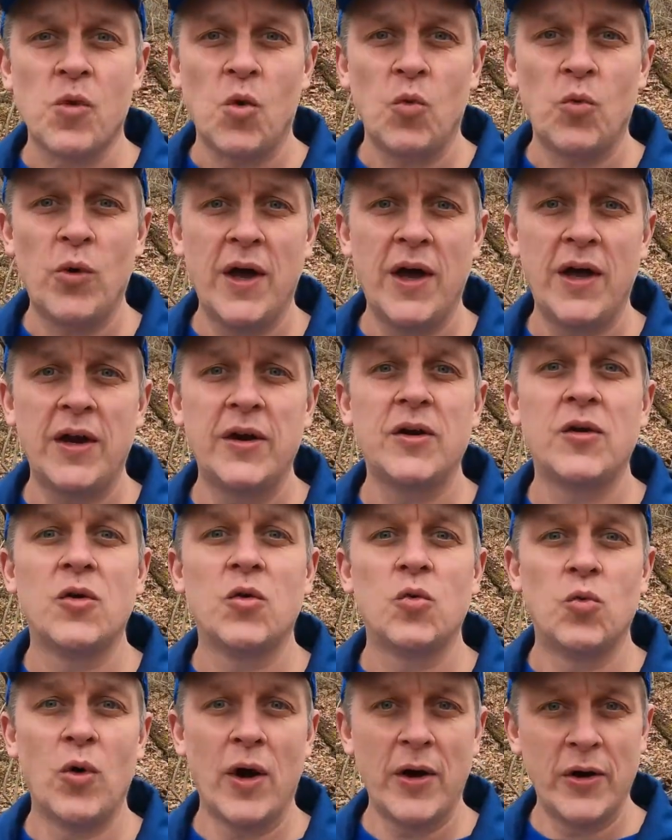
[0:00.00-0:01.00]

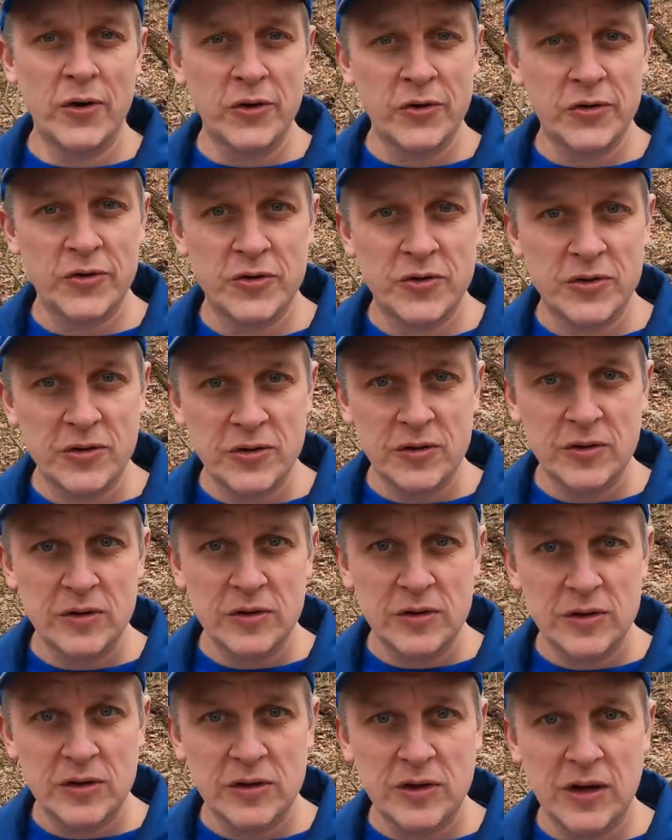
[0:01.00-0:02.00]
when runners
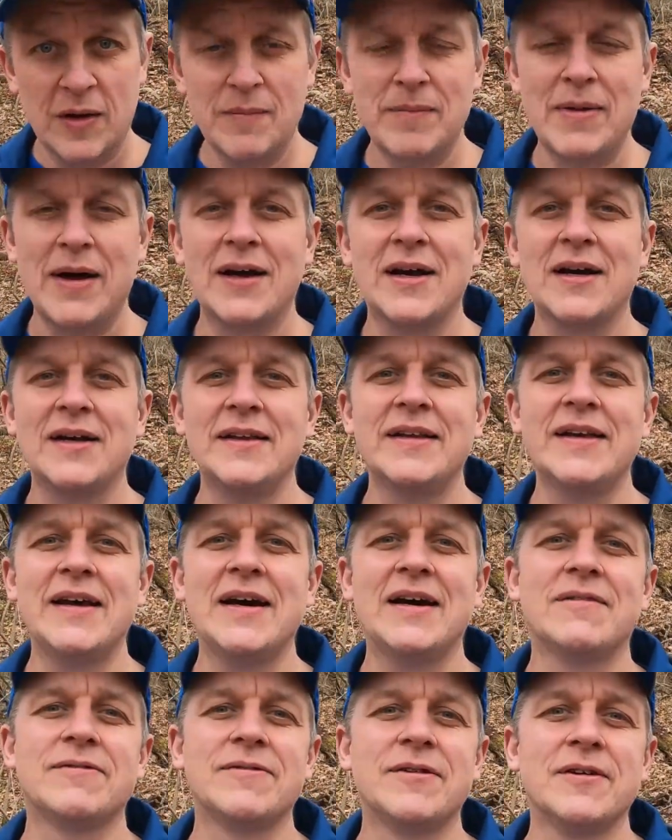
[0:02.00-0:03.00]
cut back on the
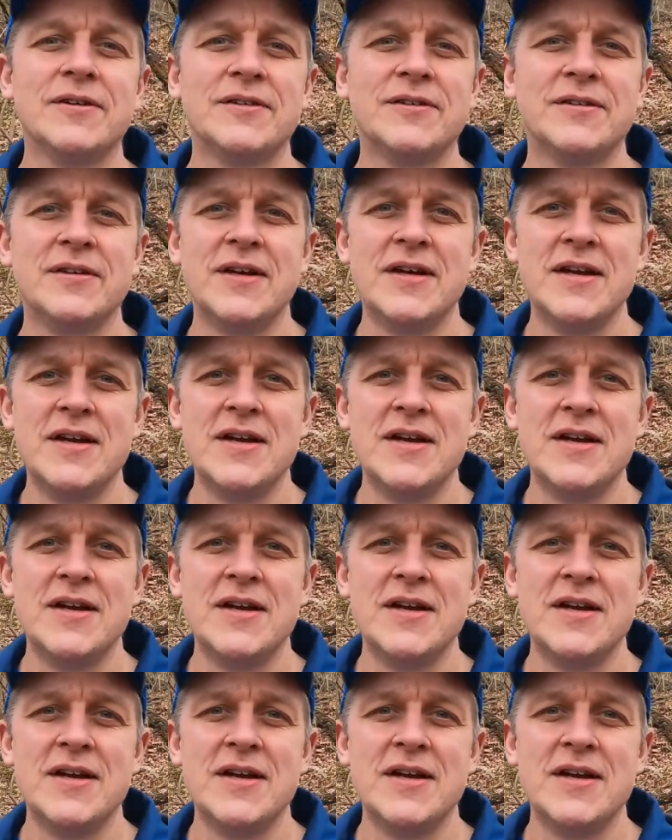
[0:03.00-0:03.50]
effort